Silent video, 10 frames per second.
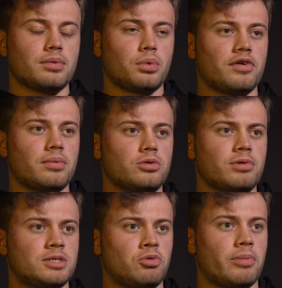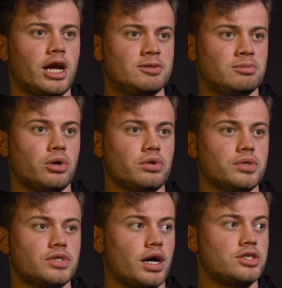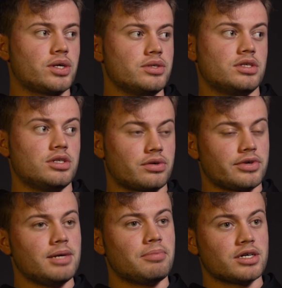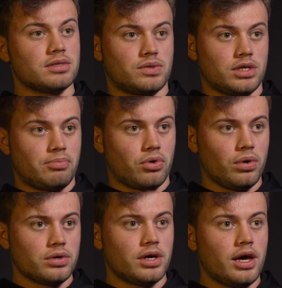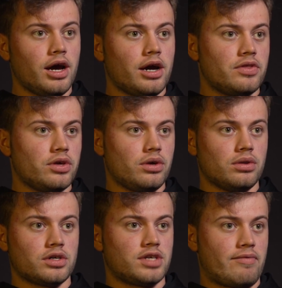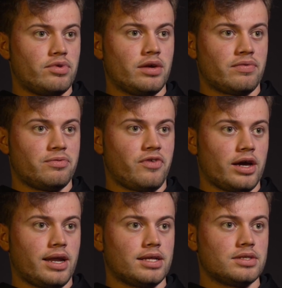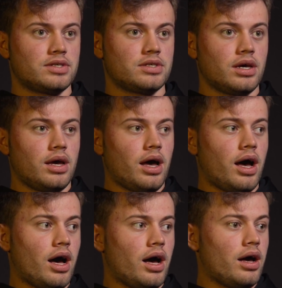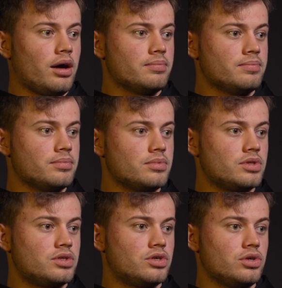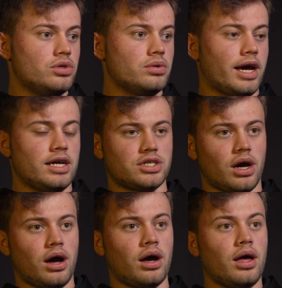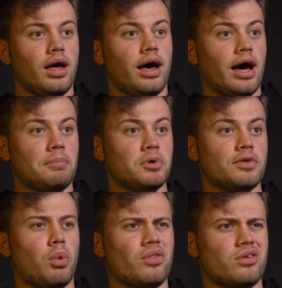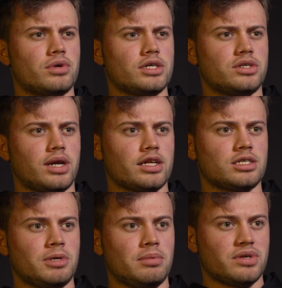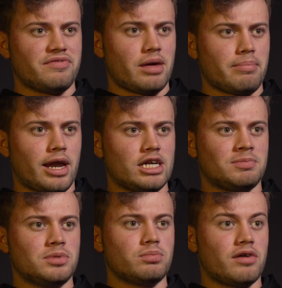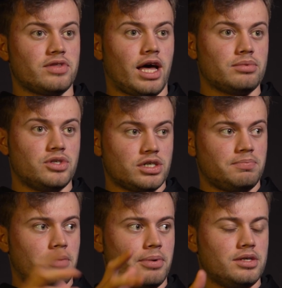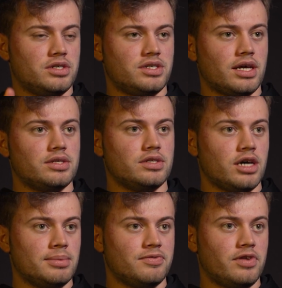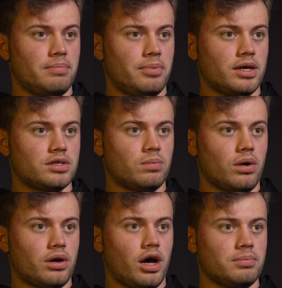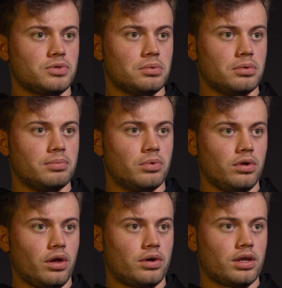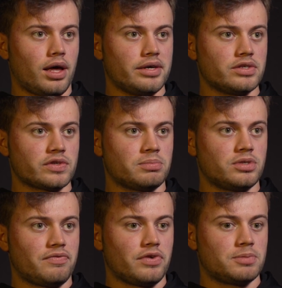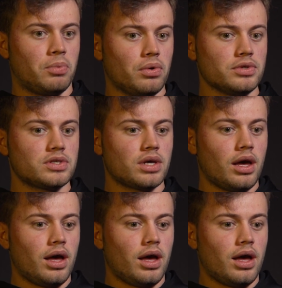Within all my sport management models, I chose the degree because it was really broad, that you looked at everything from finance to HR, but the one that really stood out to me was event management, whether that was just big picture sense in terms of Olympics and World Cups, or more localised and specific sports.